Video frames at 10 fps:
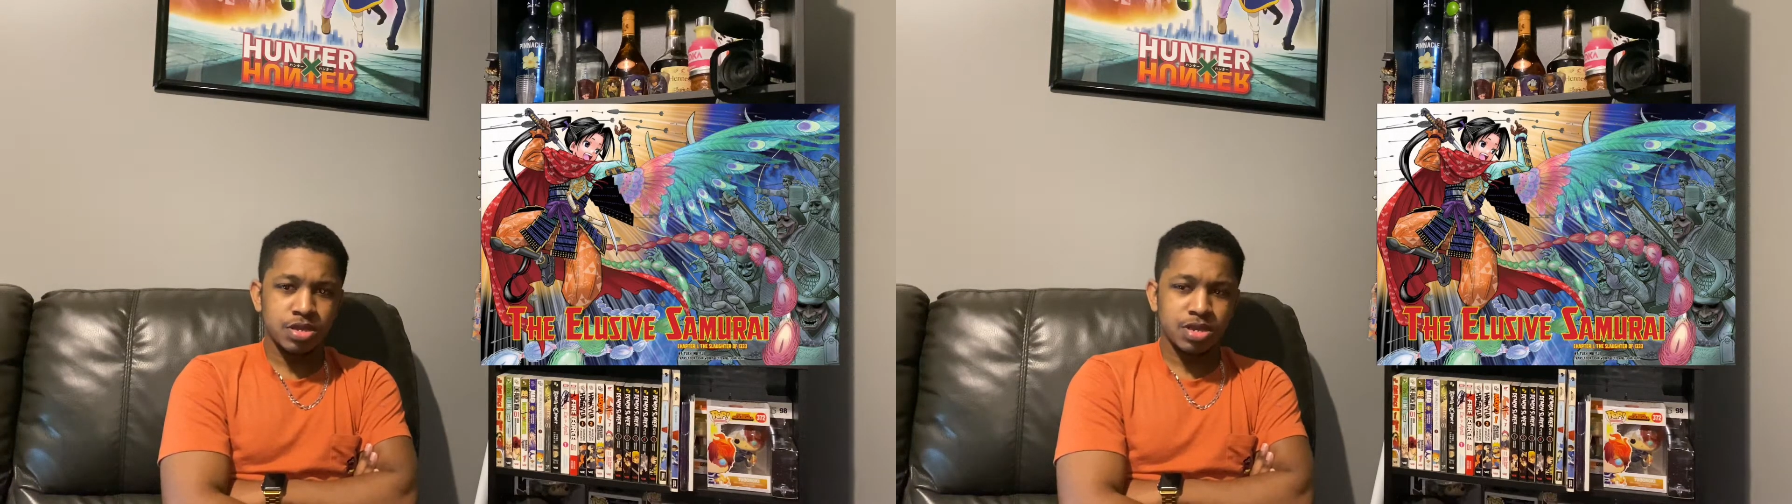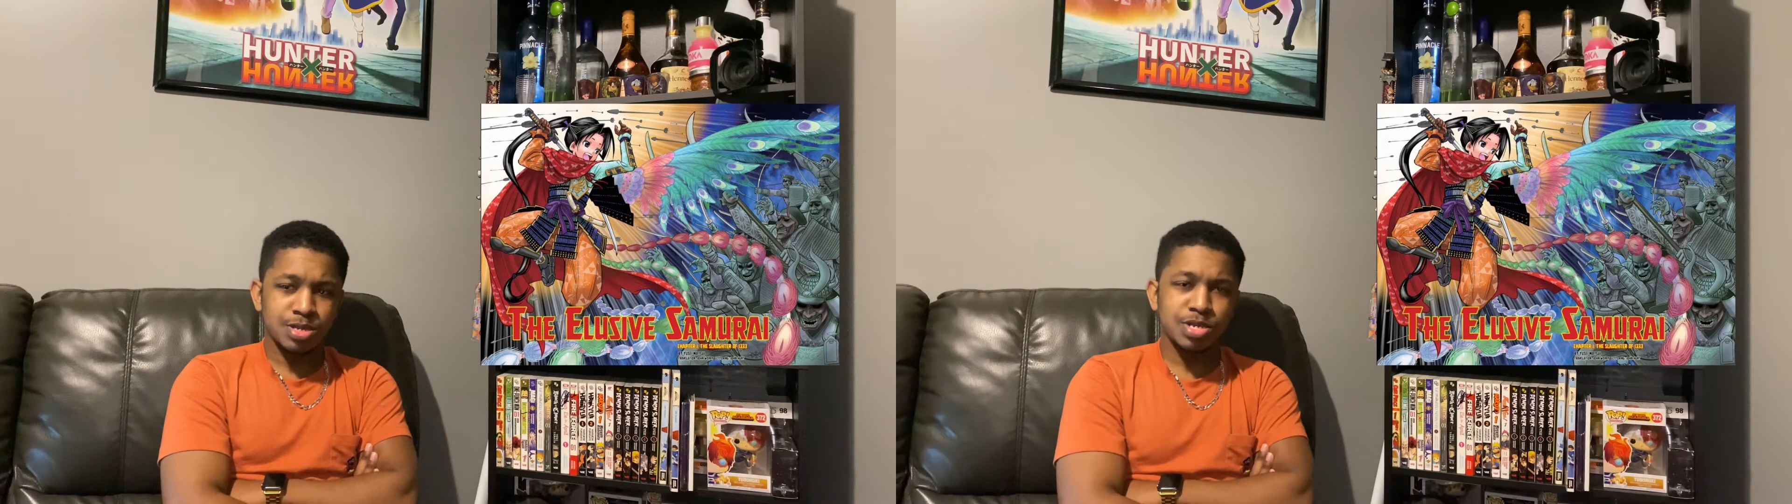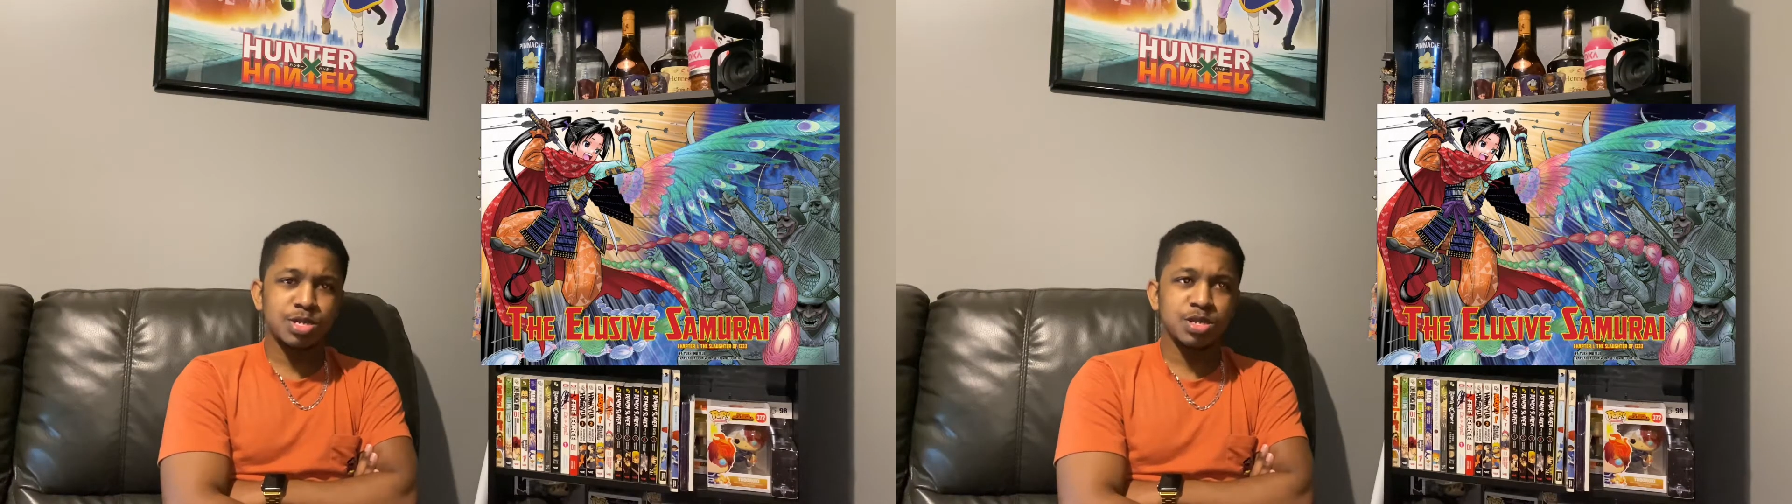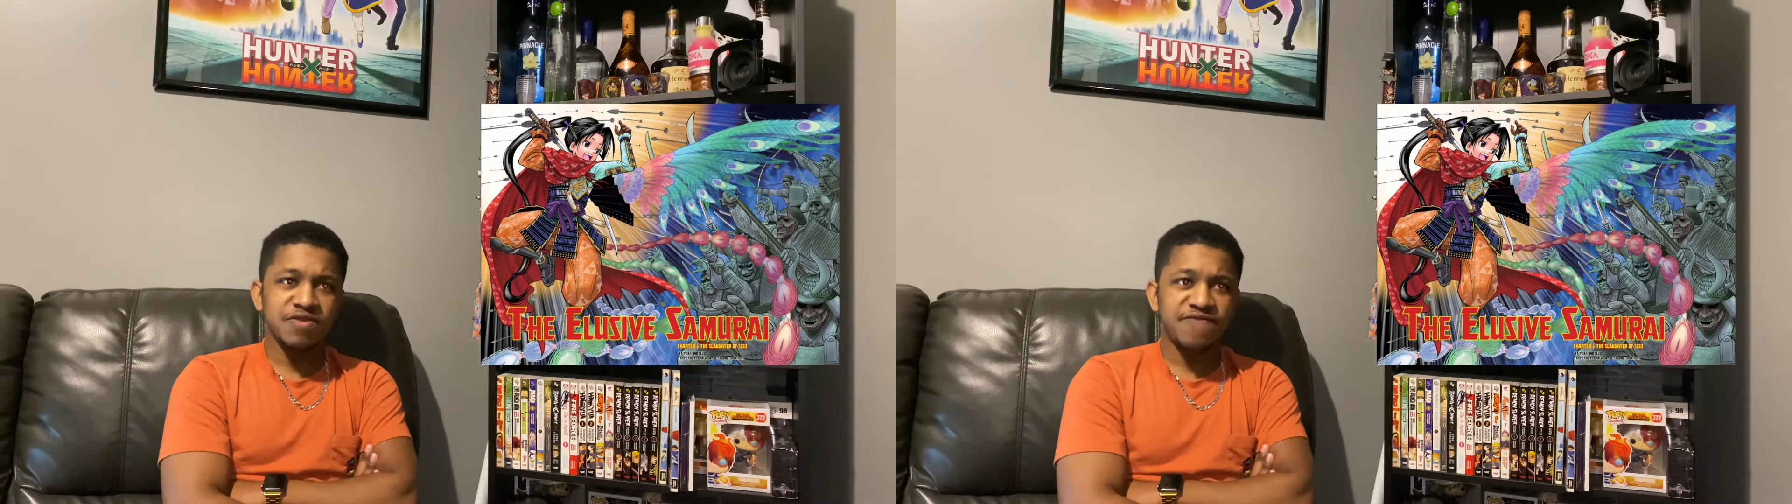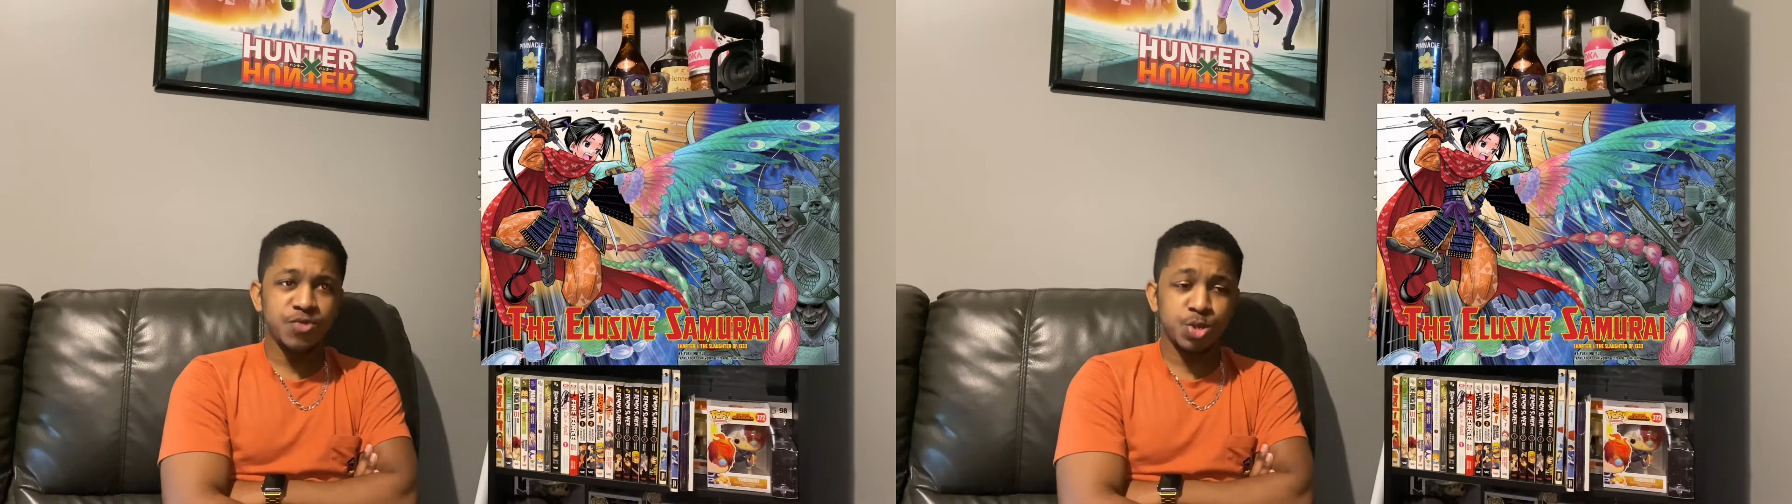essentially
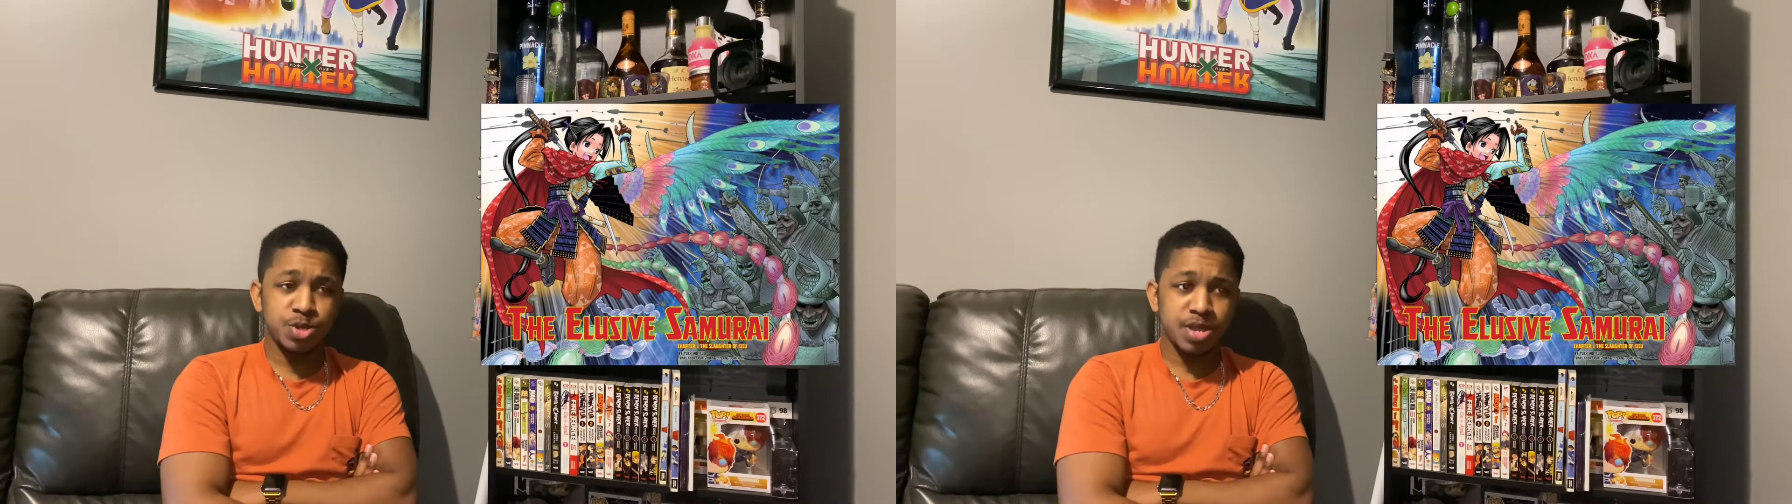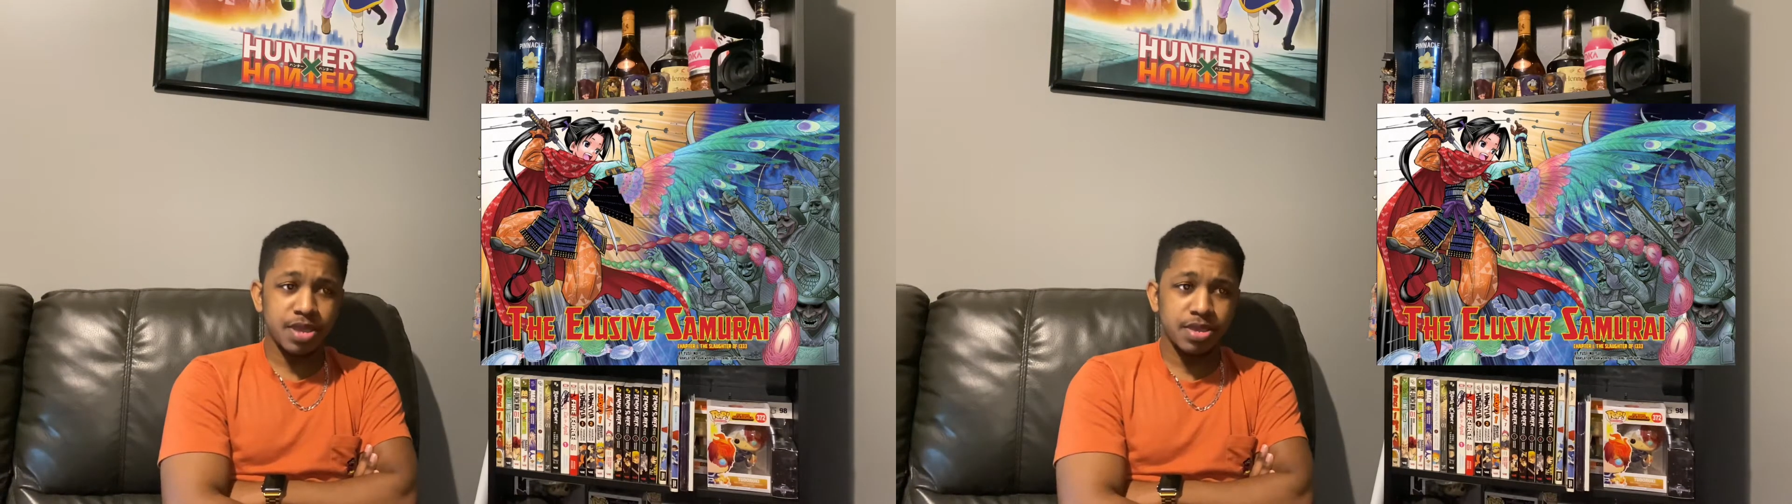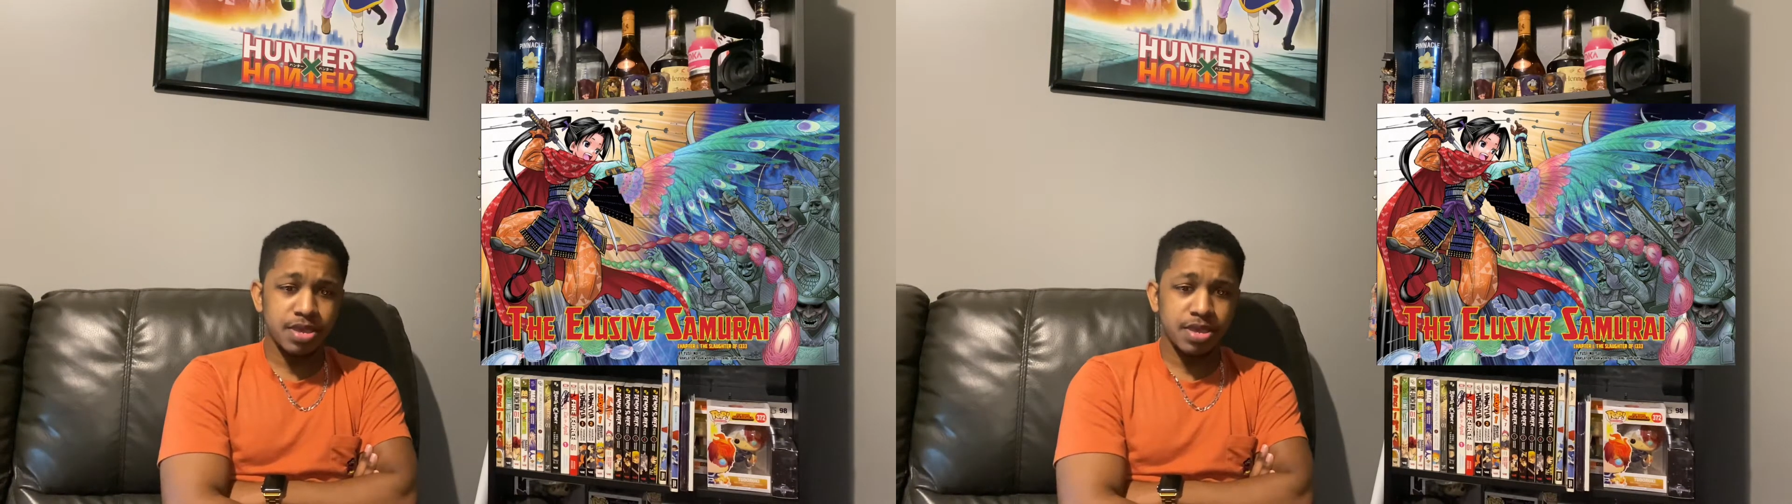future sight,